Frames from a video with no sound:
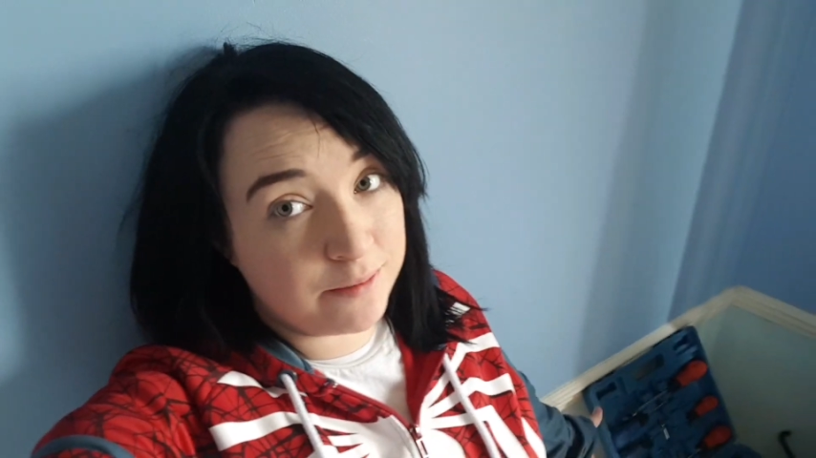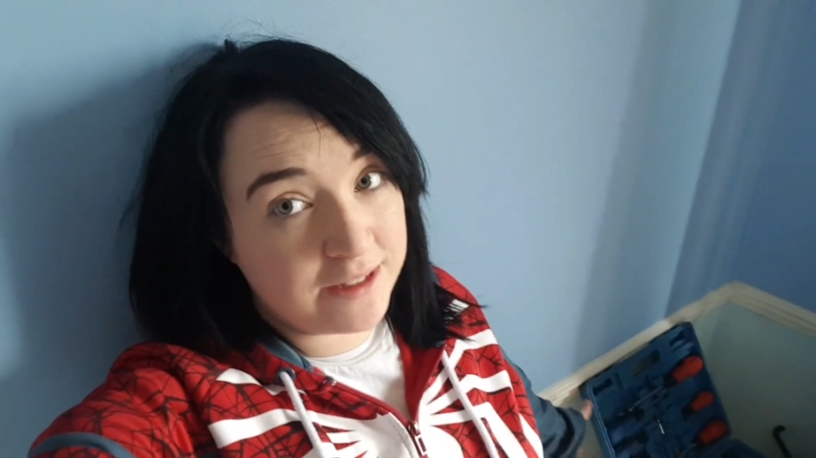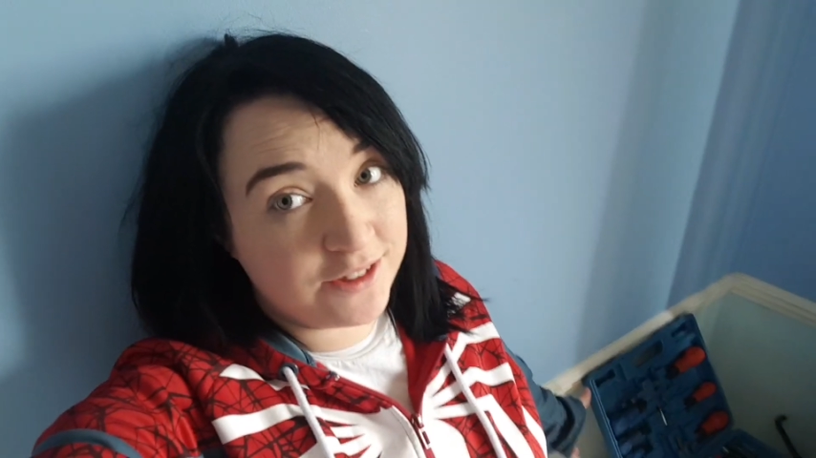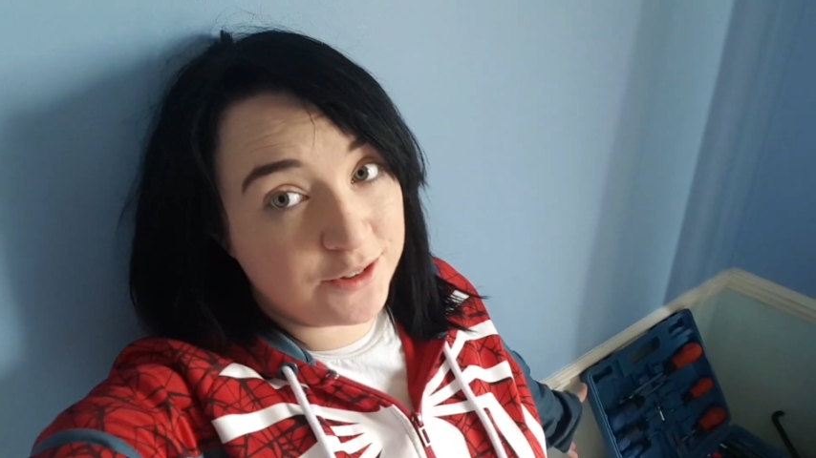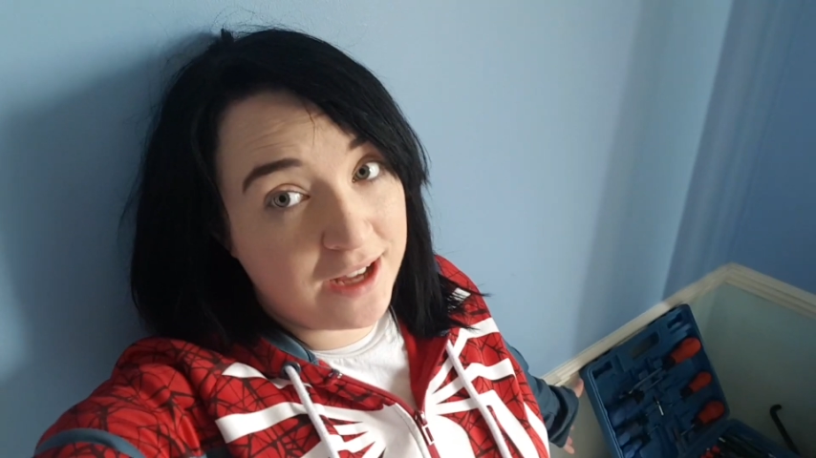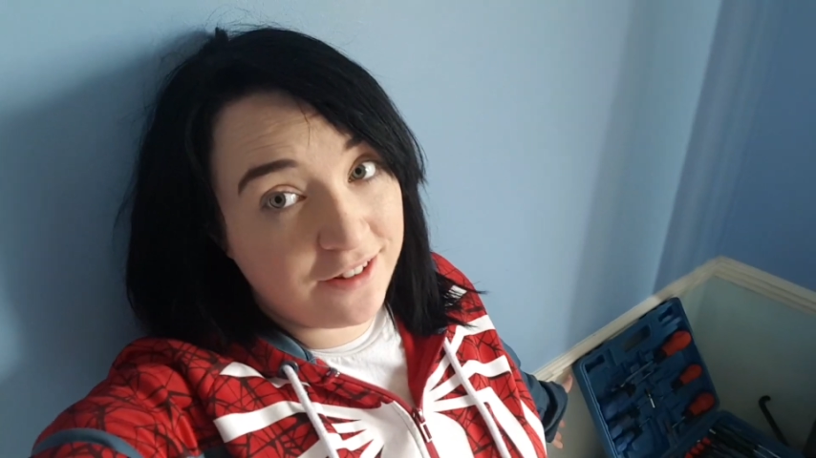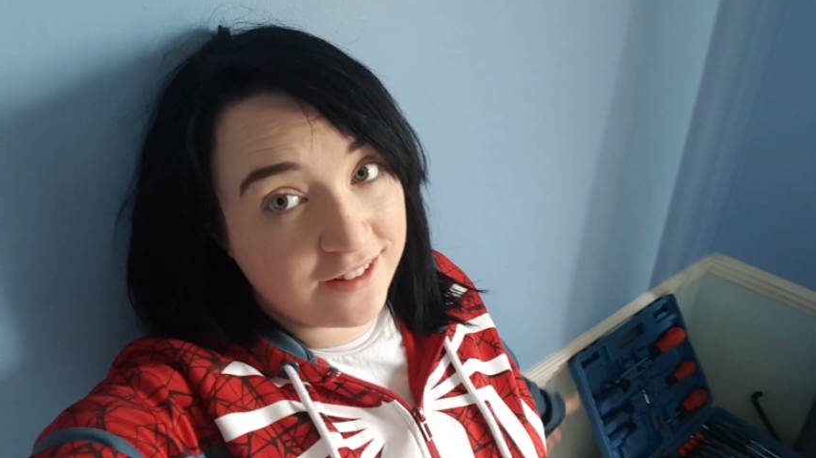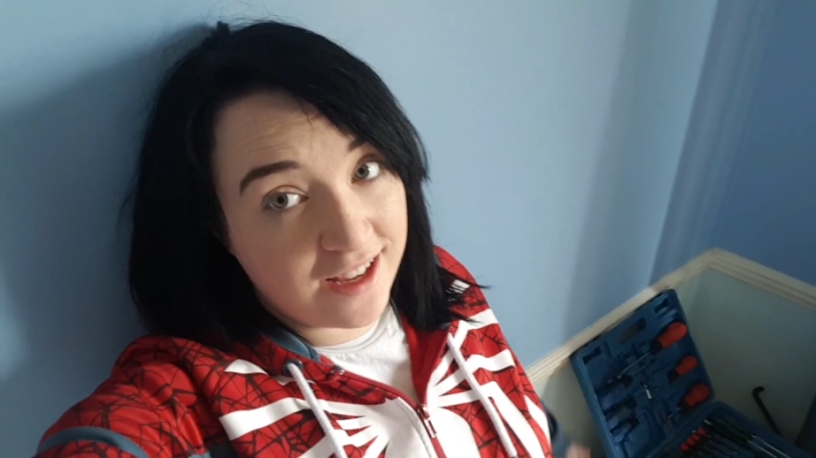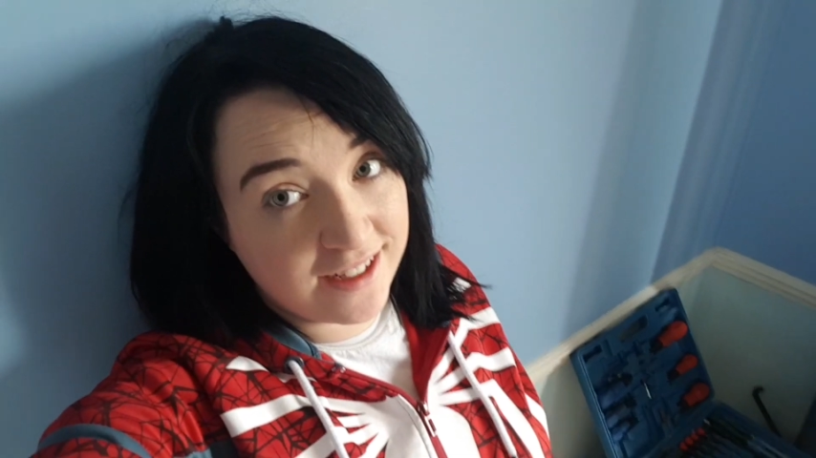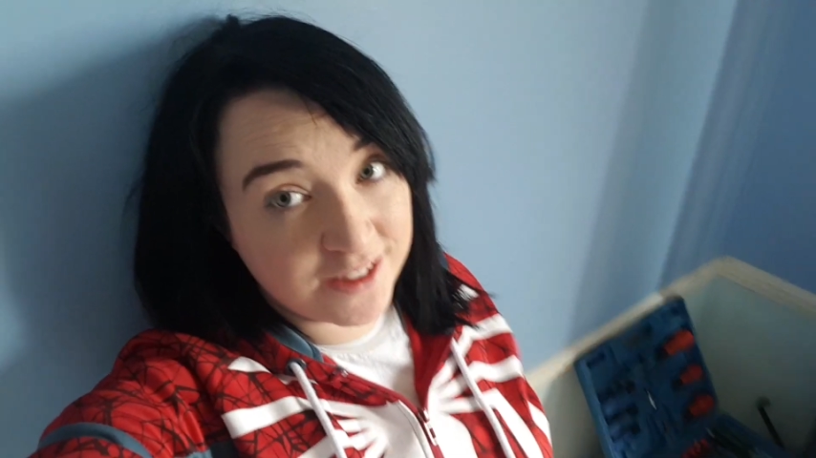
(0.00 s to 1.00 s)
Mental Health
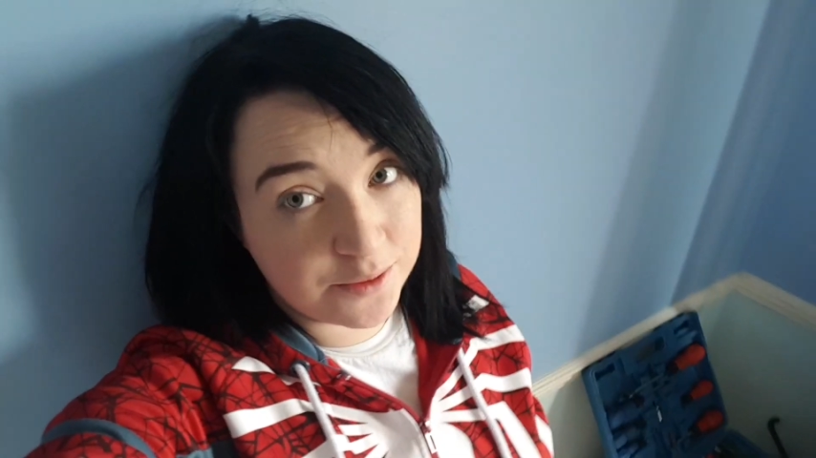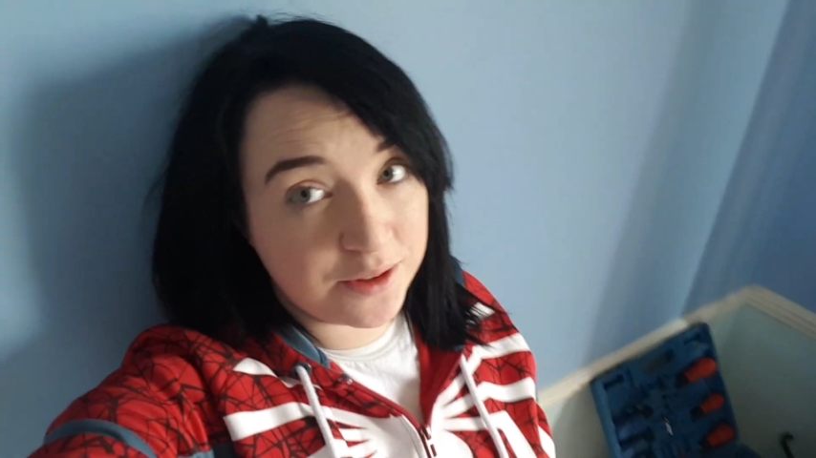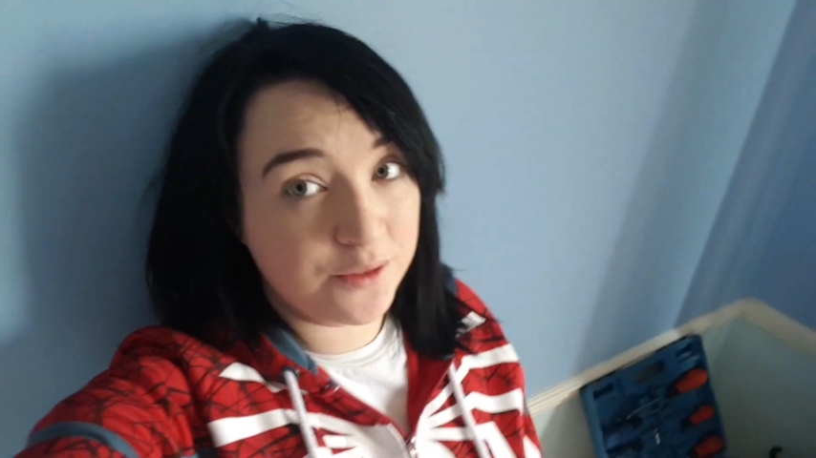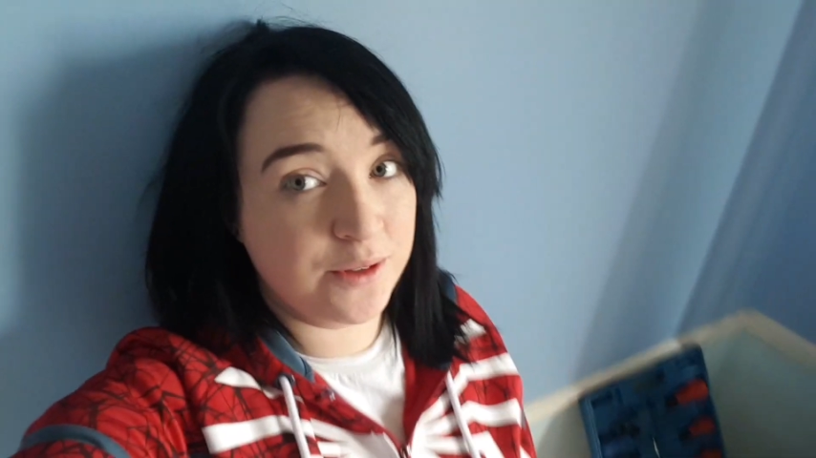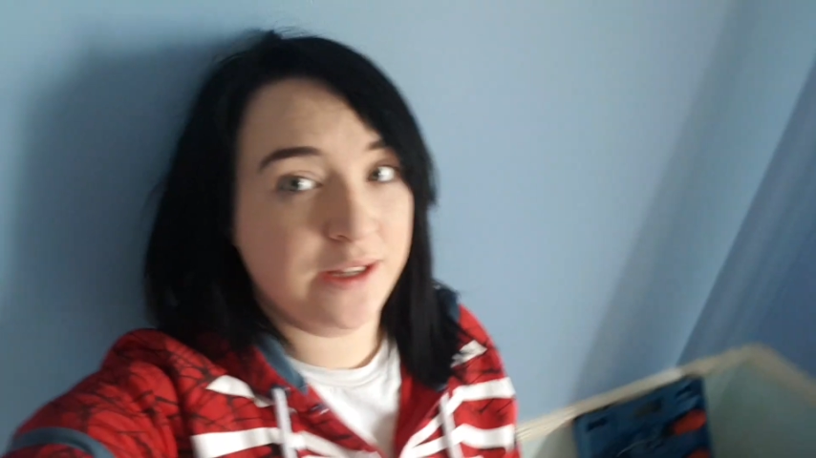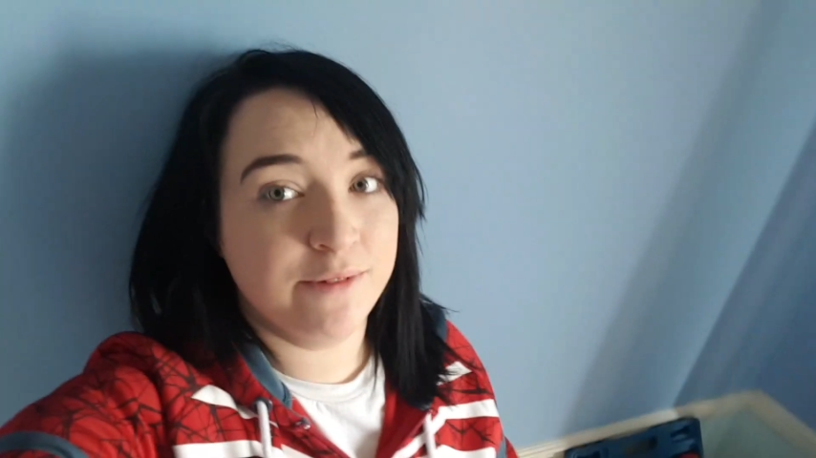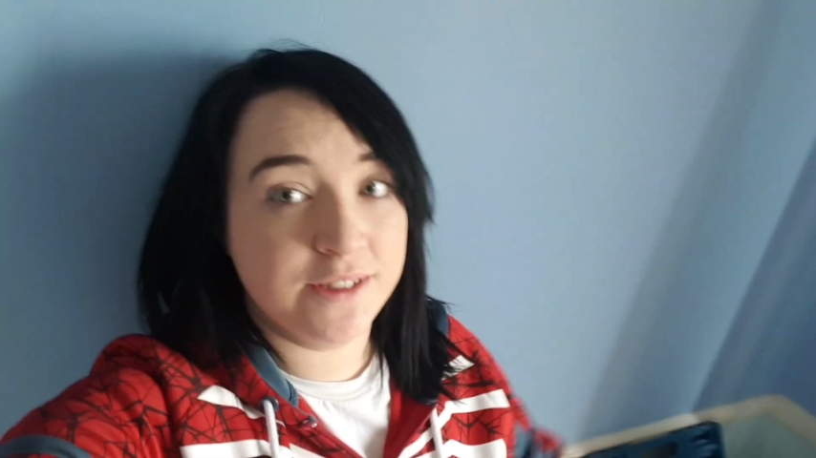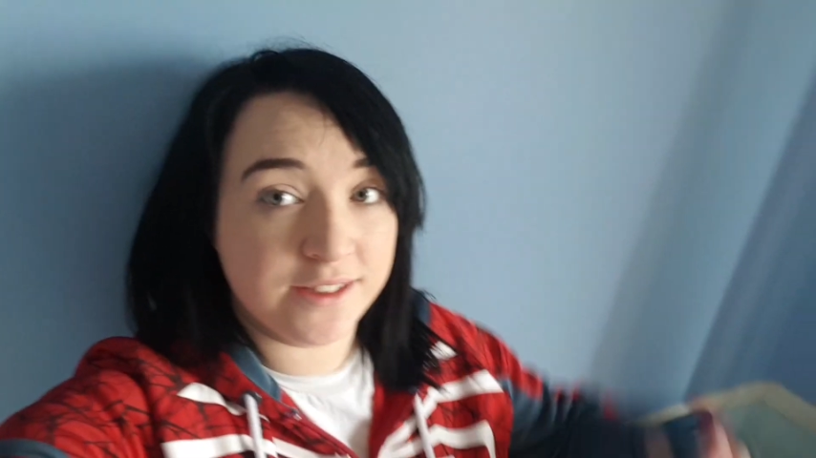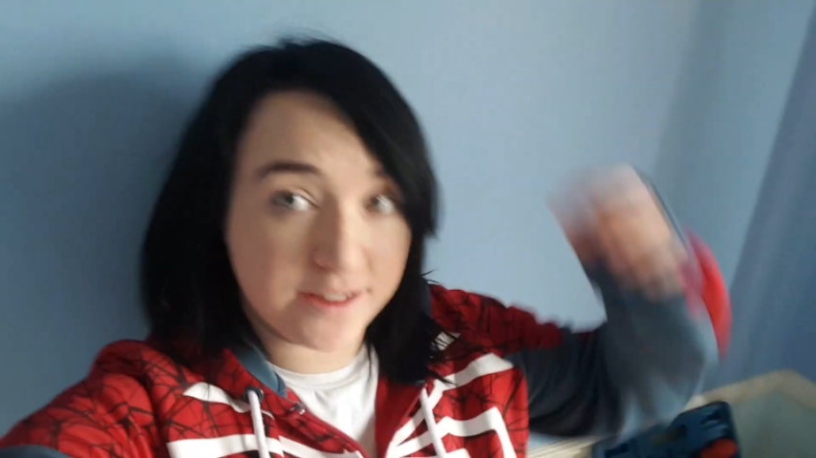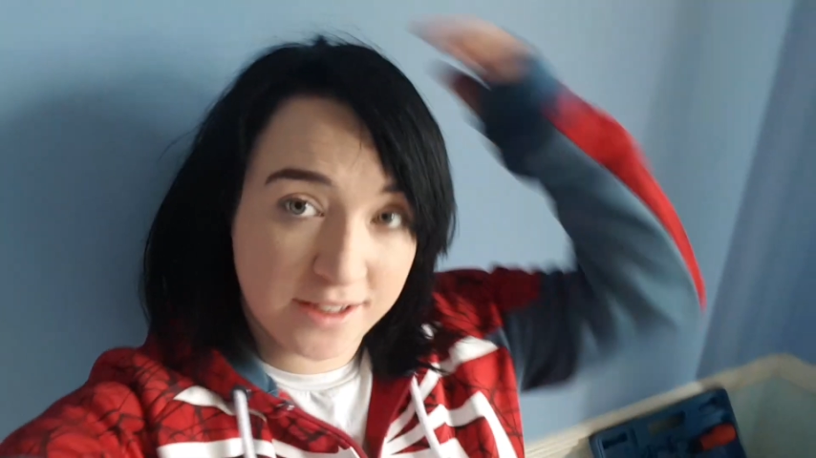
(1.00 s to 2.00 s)
Day, so I thought it
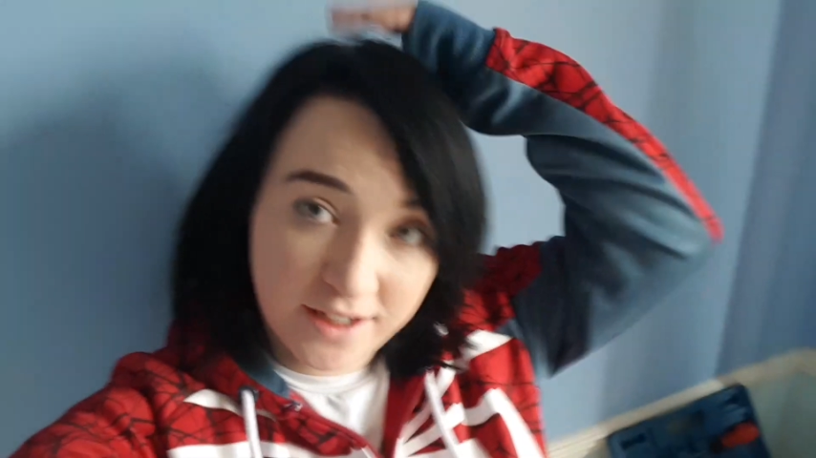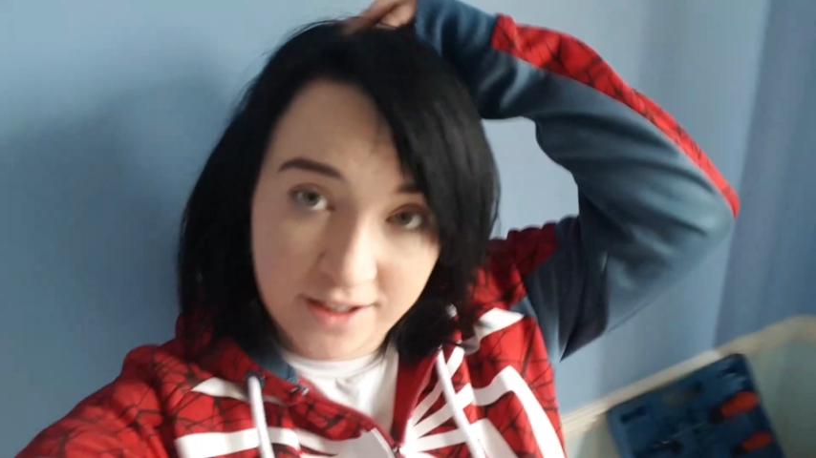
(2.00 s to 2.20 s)
was